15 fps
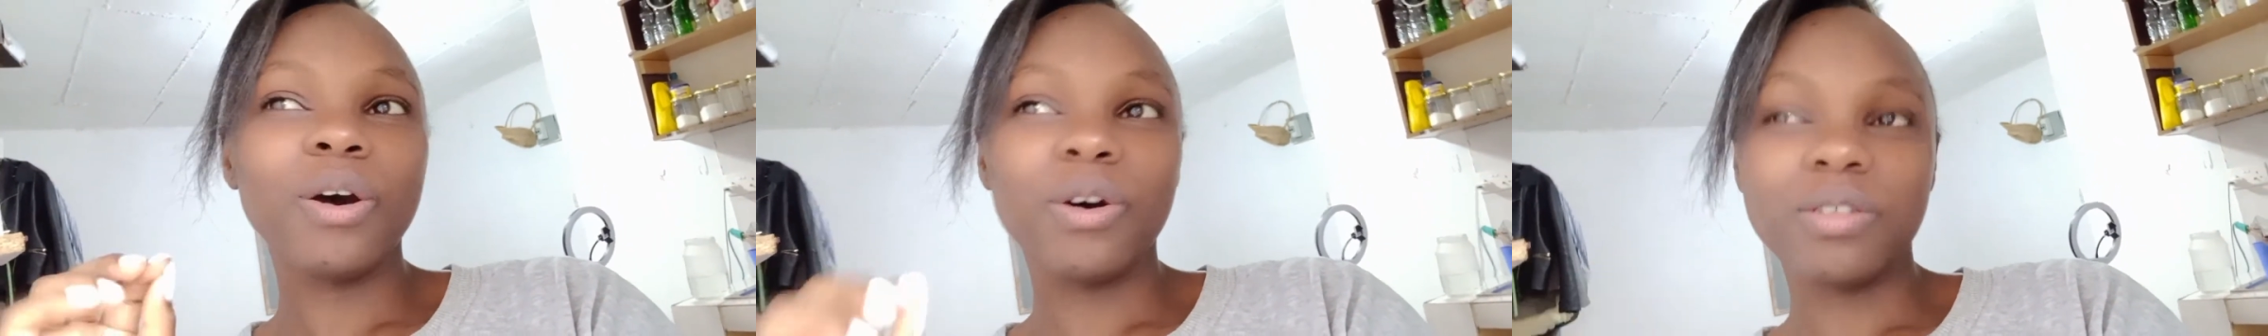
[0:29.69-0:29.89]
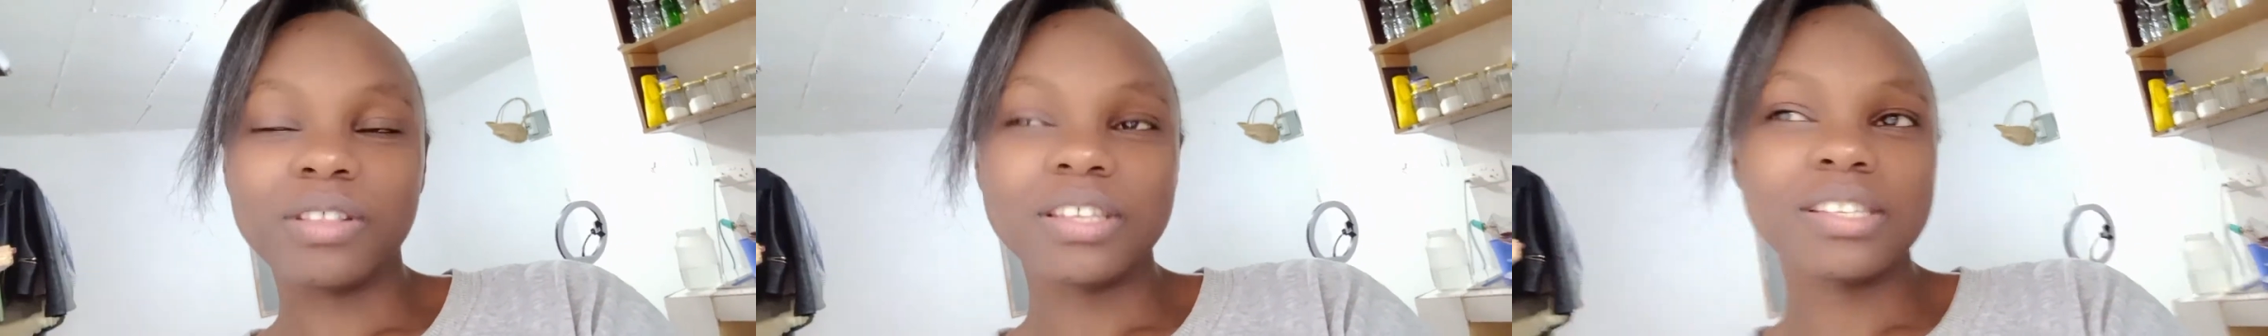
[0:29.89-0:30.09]

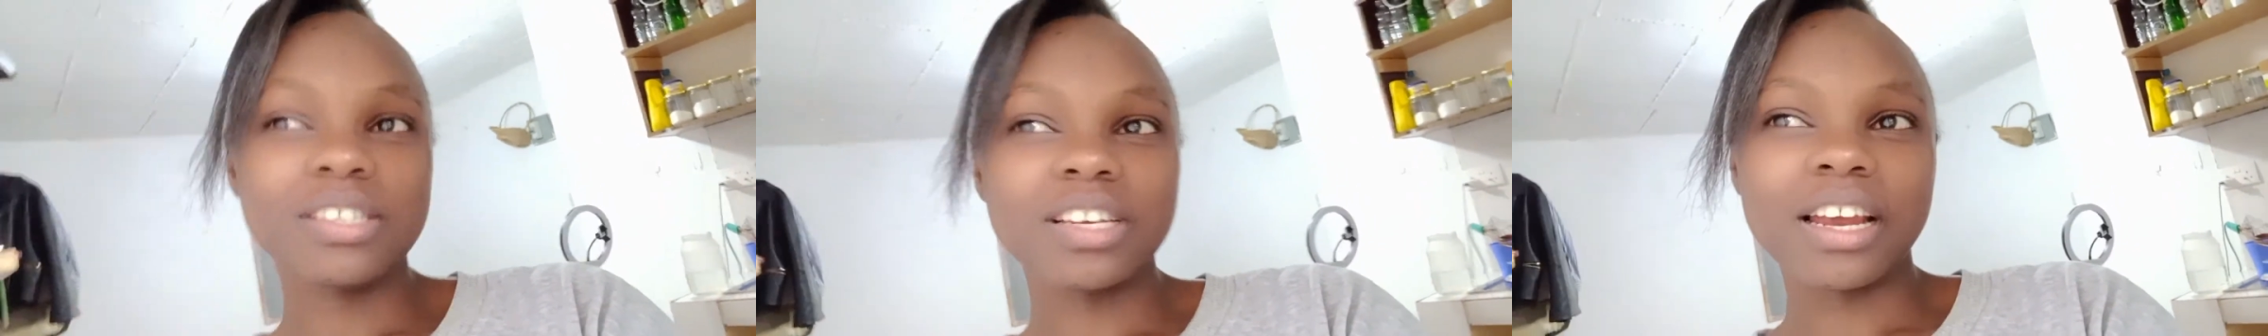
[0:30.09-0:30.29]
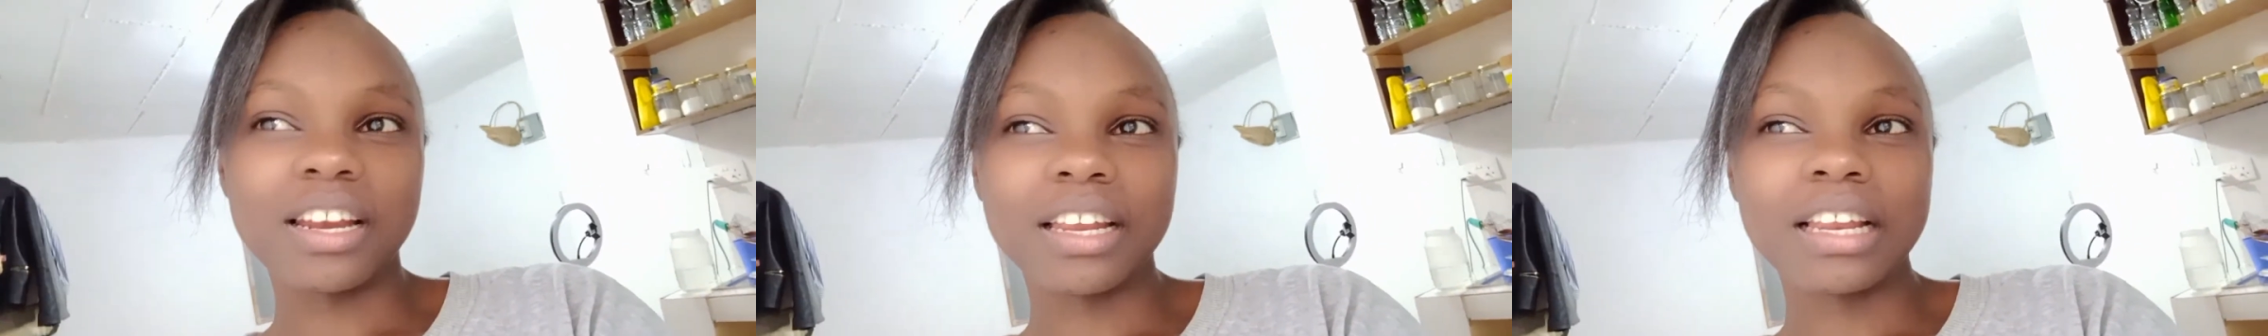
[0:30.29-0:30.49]
on
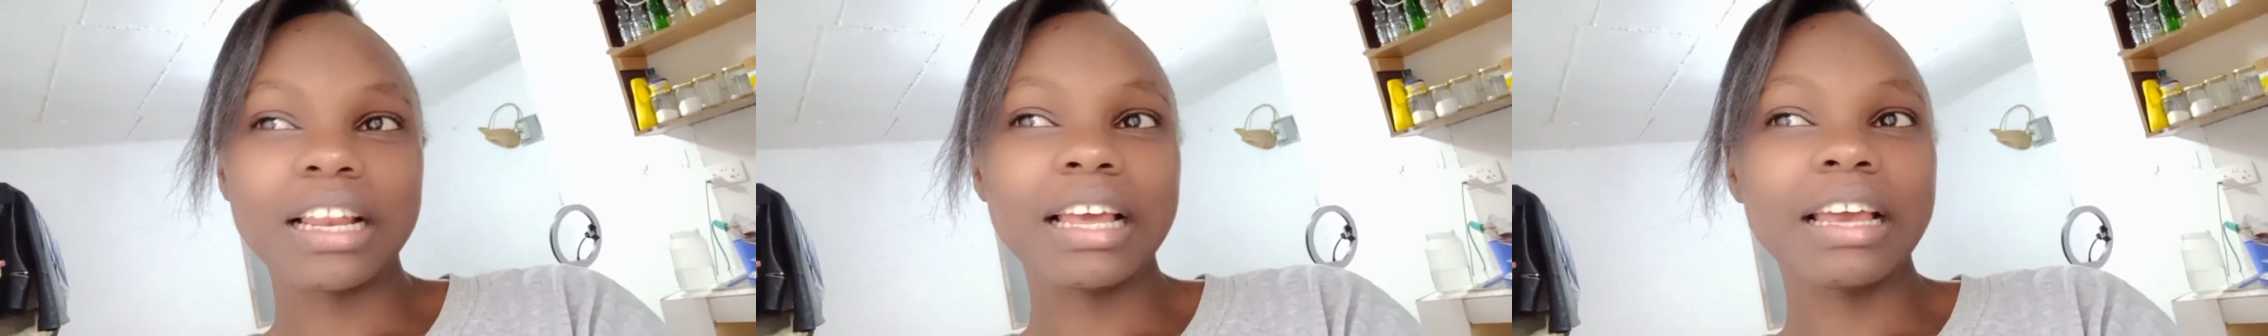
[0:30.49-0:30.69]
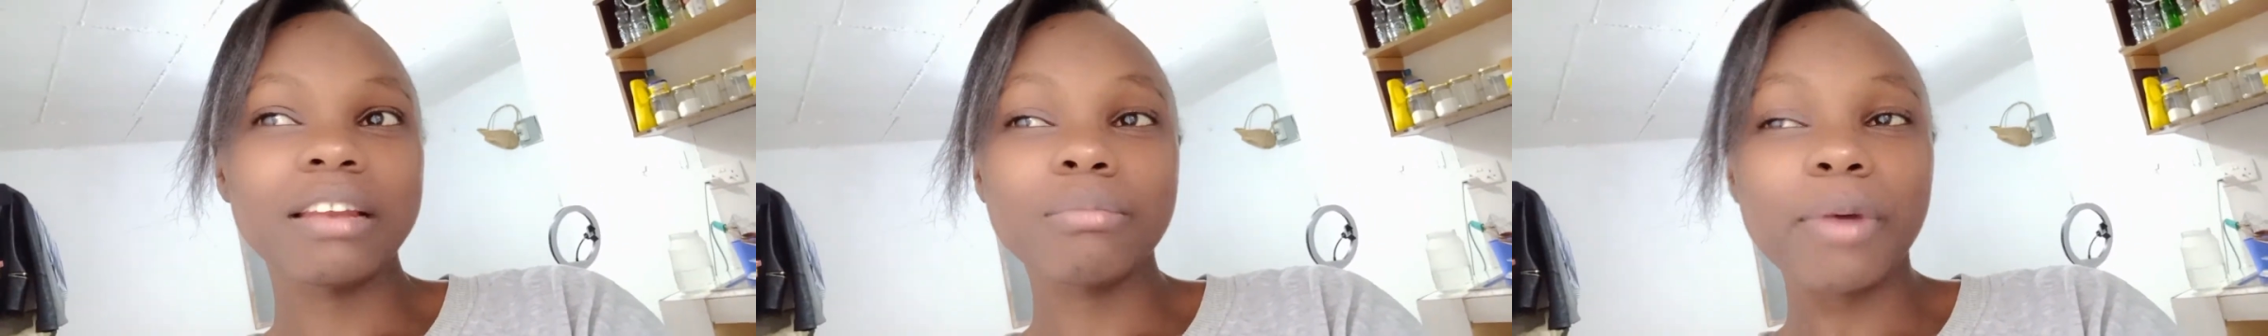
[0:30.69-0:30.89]
this
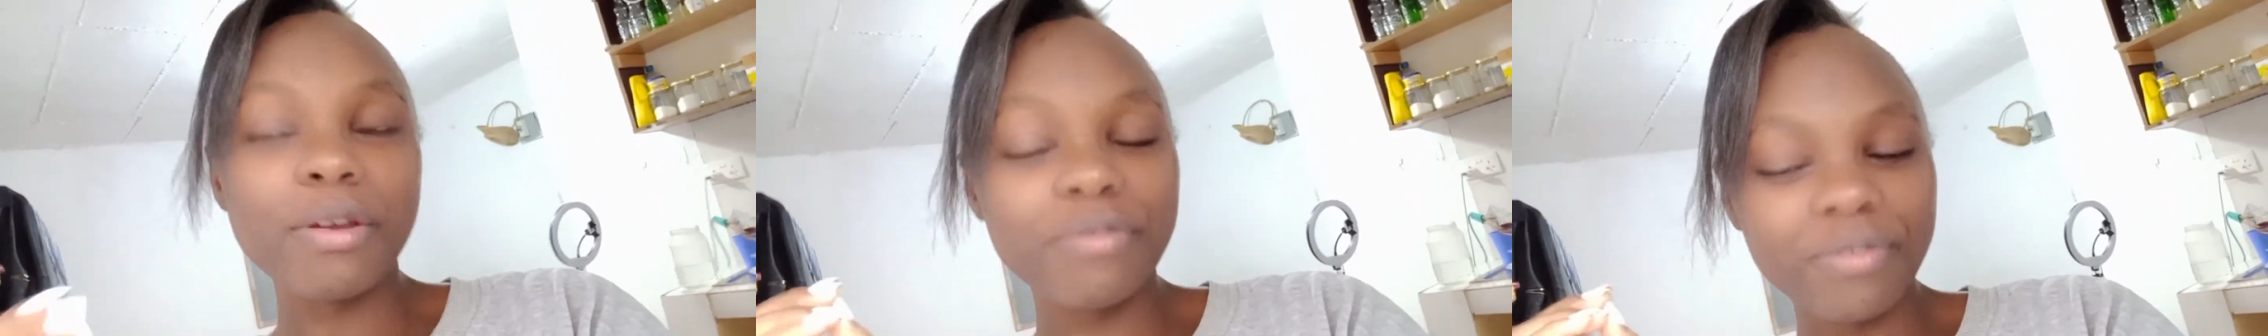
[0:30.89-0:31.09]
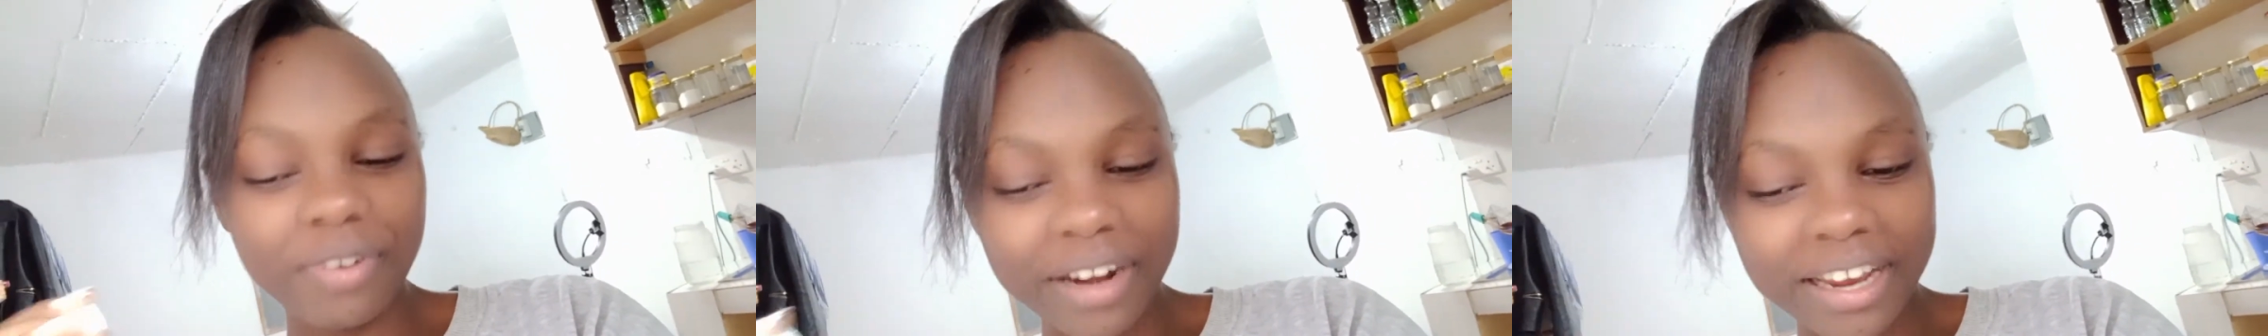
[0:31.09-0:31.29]
channel, and my
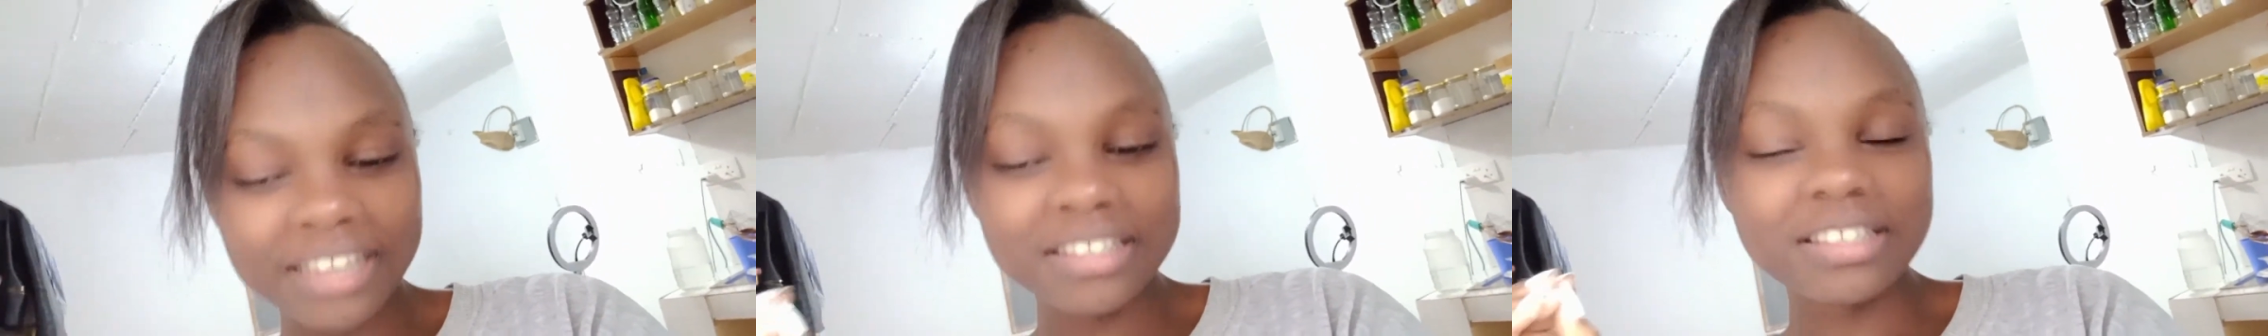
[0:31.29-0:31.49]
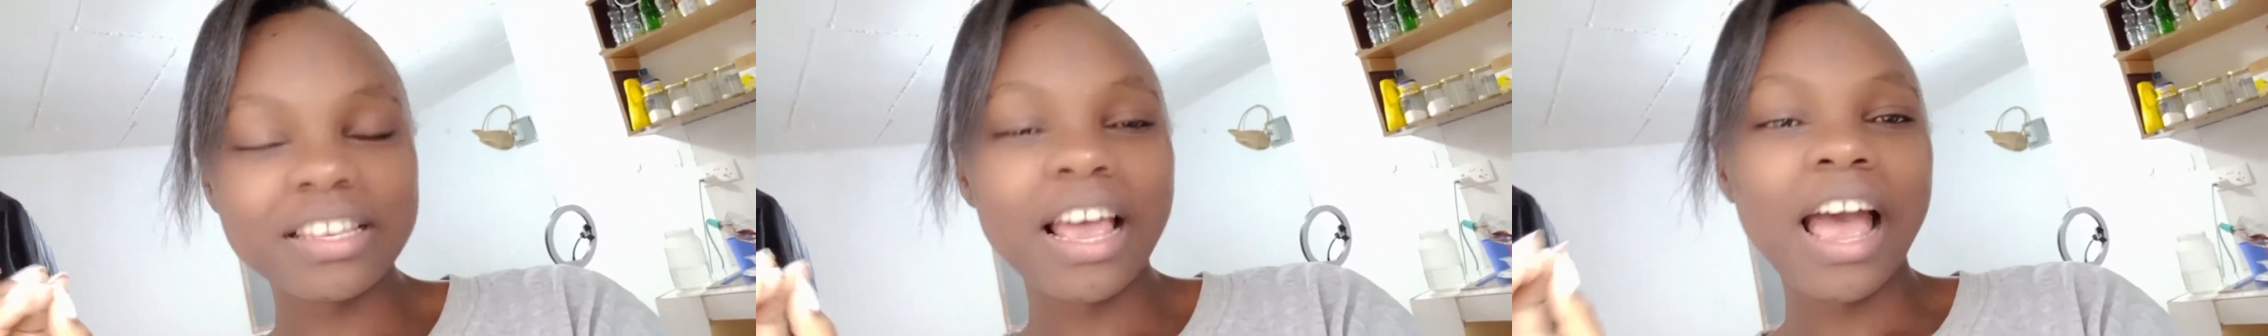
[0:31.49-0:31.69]

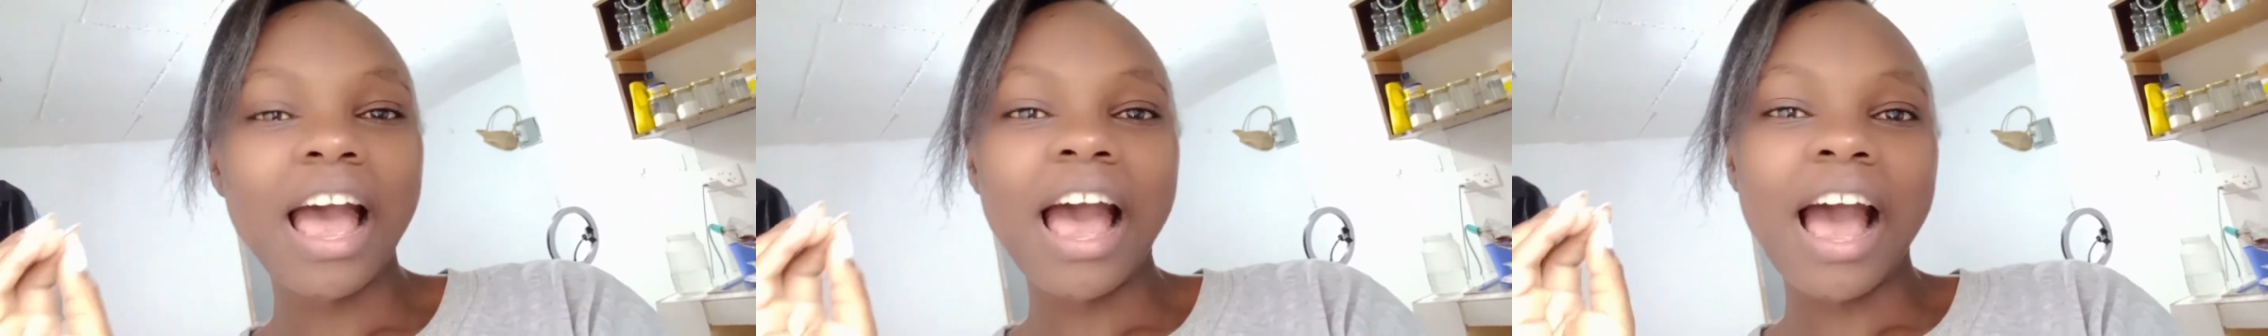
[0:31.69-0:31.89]
friends